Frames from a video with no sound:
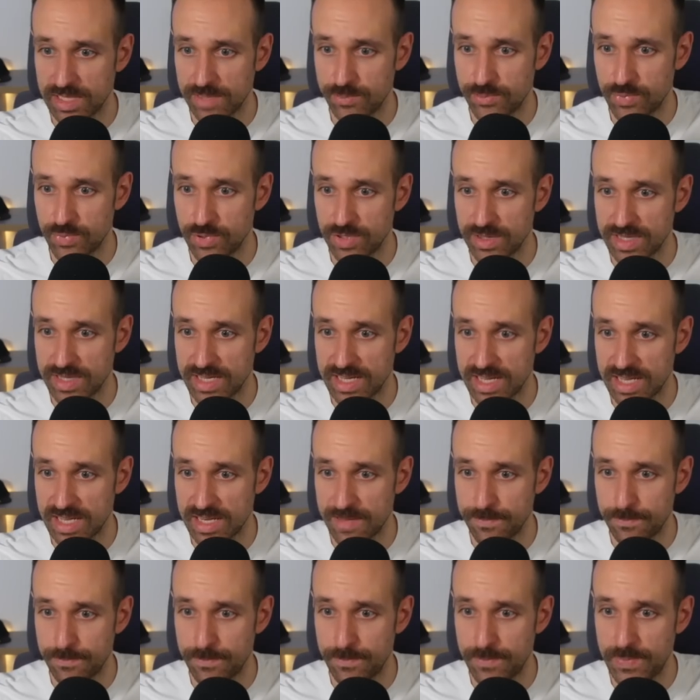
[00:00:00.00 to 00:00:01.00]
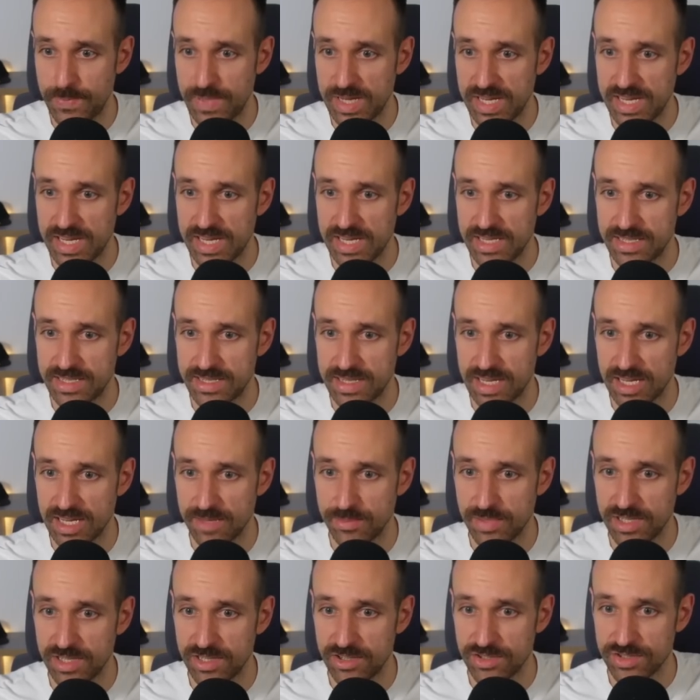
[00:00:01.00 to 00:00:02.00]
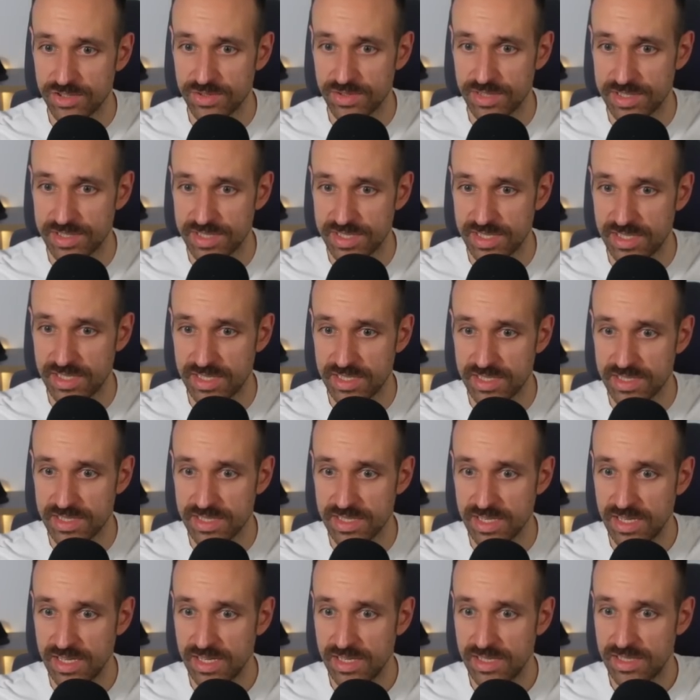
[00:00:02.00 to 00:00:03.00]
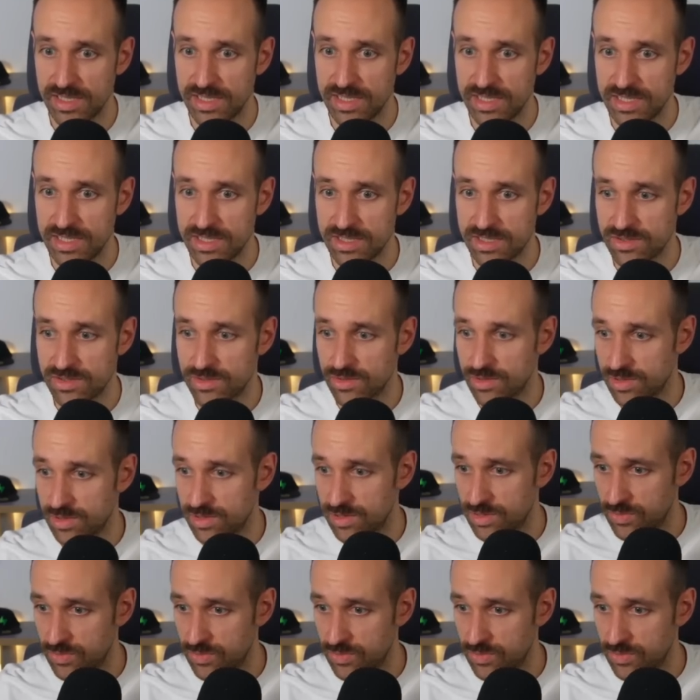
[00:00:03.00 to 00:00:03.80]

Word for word: put that a bit up here so you can see this install